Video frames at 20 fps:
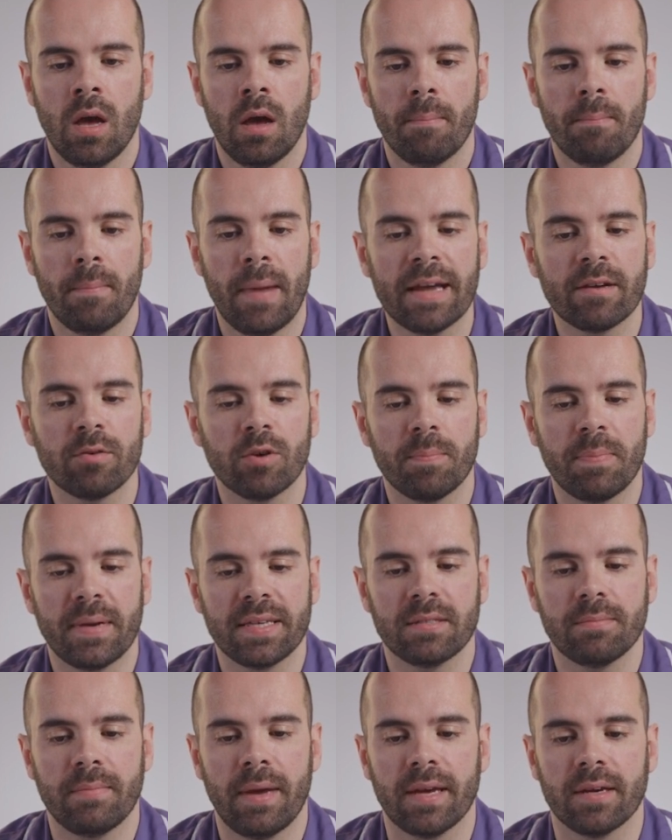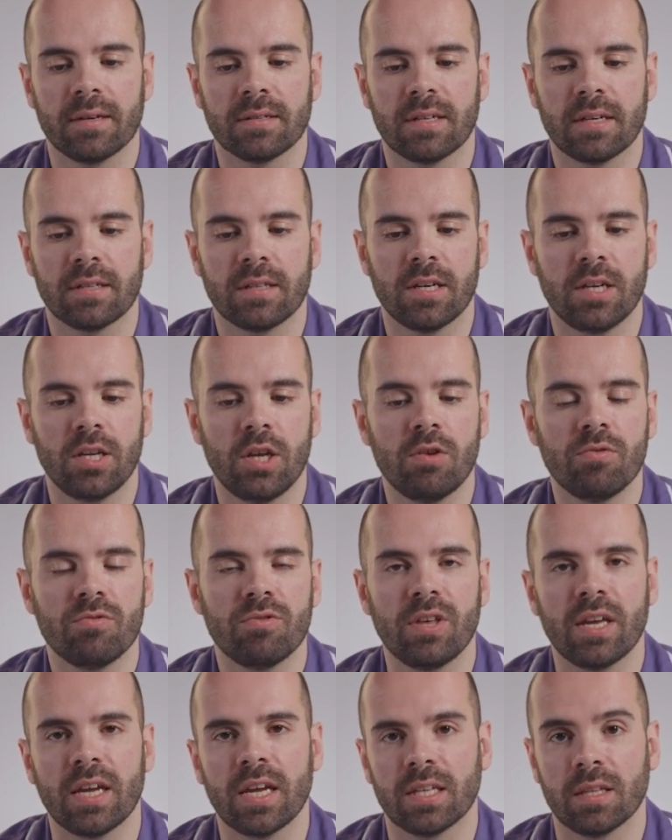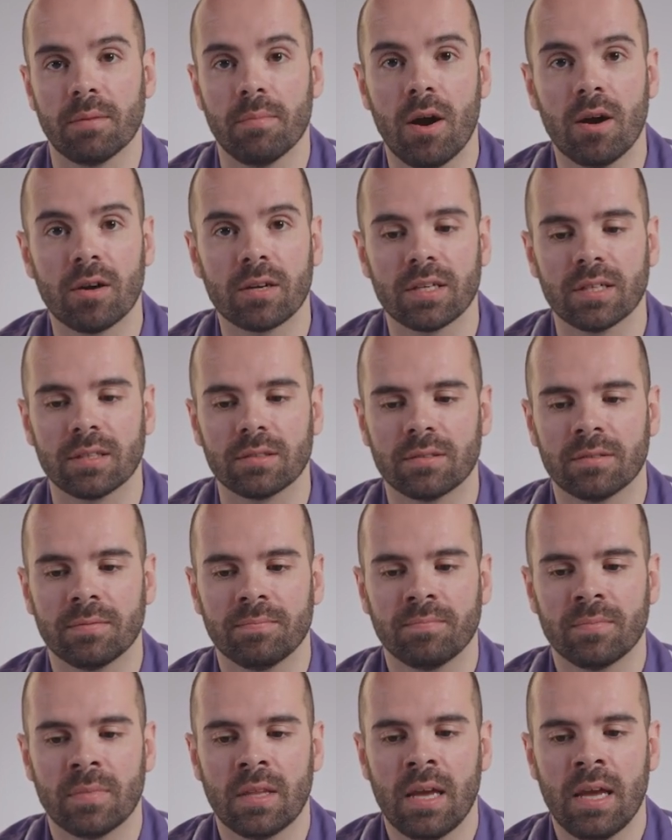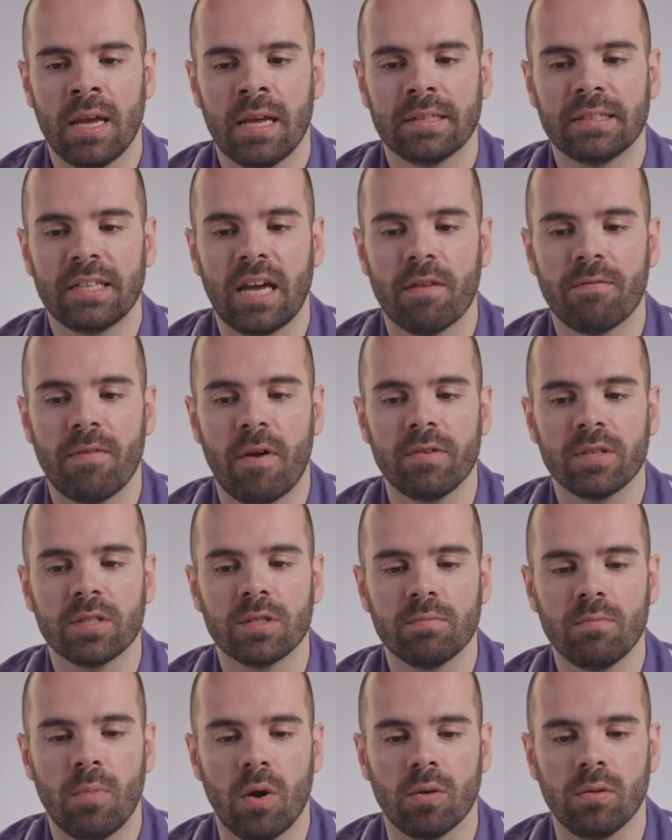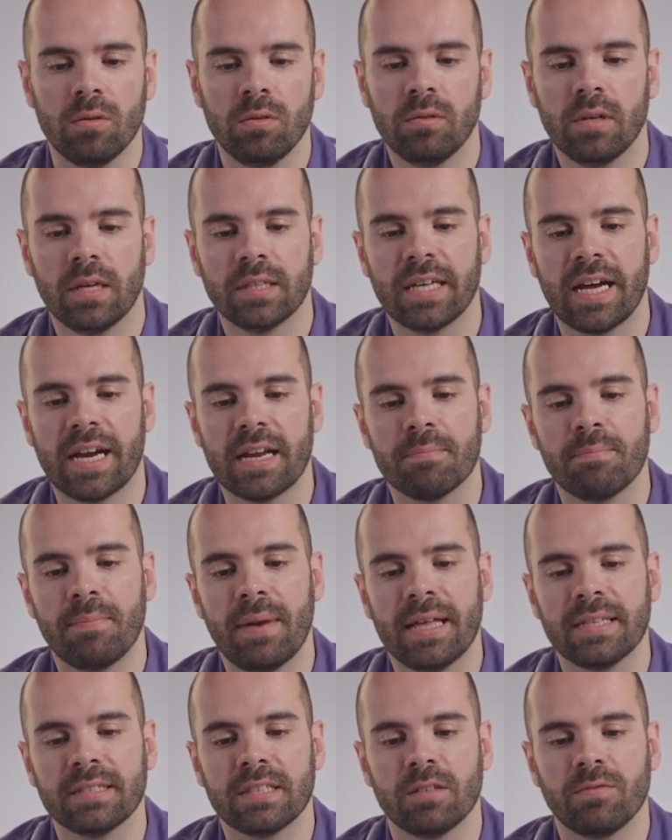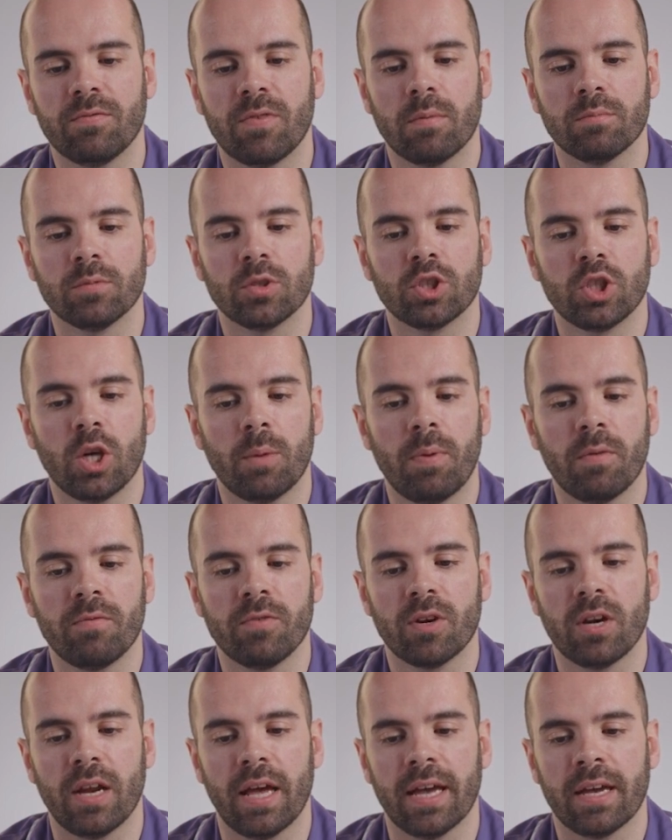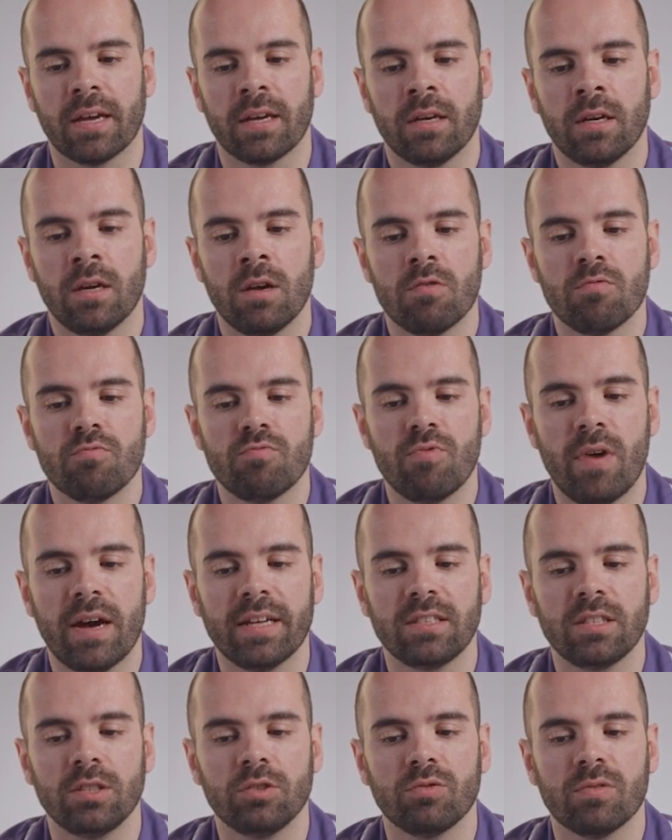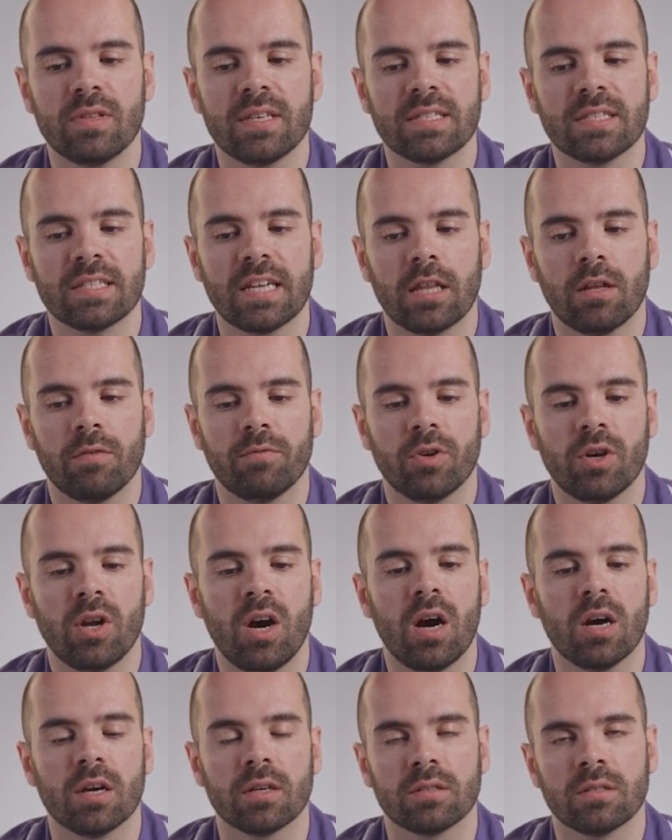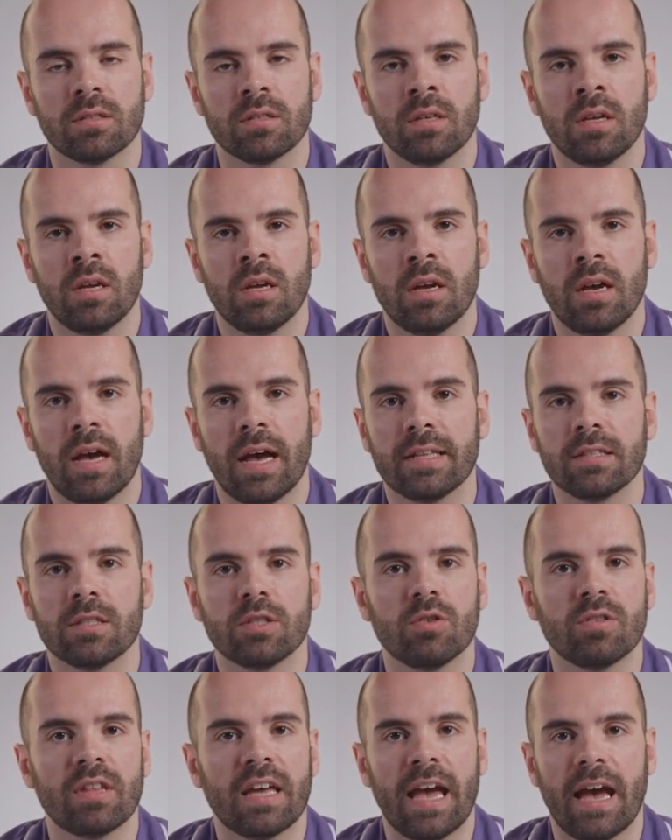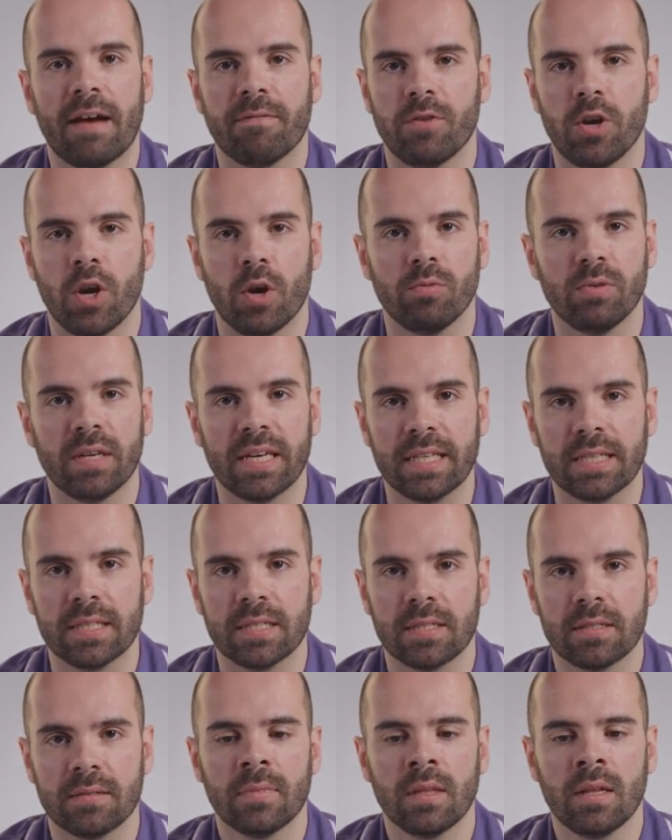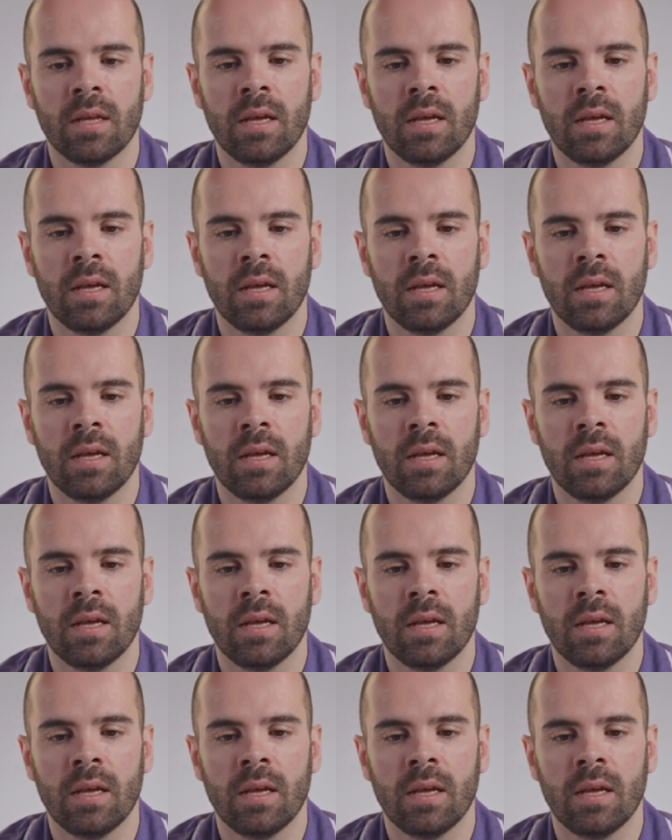Micro pacemakers are the new thing in the market. They are very small and they are implanted from the top of your leg right into the inside of your heart, and so they have no leads.